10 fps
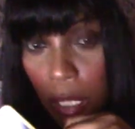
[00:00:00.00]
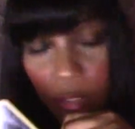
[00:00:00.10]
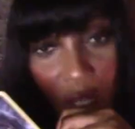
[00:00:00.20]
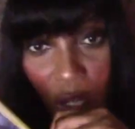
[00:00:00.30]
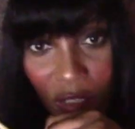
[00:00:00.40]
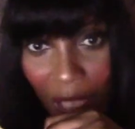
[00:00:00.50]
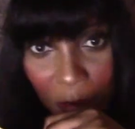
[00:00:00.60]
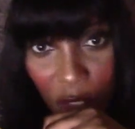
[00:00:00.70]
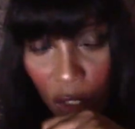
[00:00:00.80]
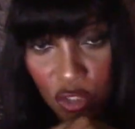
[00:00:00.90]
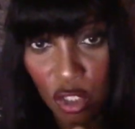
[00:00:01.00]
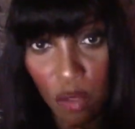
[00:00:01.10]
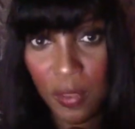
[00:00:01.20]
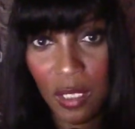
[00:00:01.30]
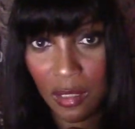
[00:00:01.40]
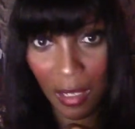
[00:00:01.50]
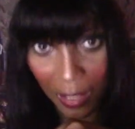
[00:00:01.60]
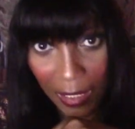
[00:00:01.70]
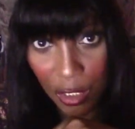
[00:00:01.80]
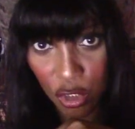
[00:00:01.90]
they're not sabotaging you because they
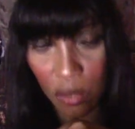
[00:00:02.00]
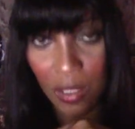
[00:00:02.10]
hate you.